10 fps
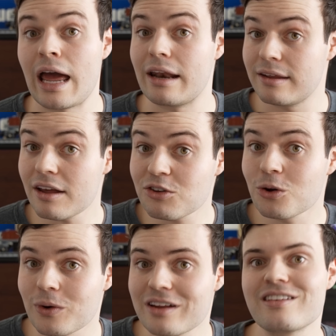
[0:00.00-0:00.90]
And yes,
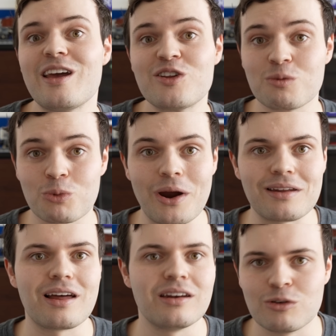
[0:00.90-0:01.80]
there is. It's
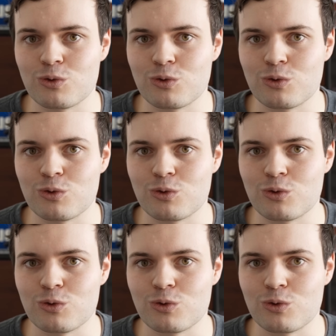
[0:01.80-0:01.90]
Brightline in